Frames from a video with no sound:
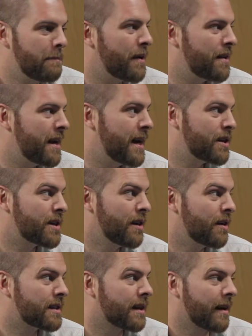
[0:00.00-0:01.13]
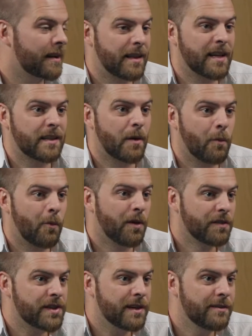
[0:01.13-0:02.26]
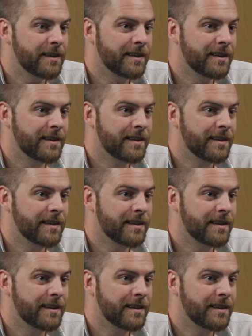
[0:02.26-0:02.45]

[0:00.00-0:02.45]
But it just looks like they don't want to.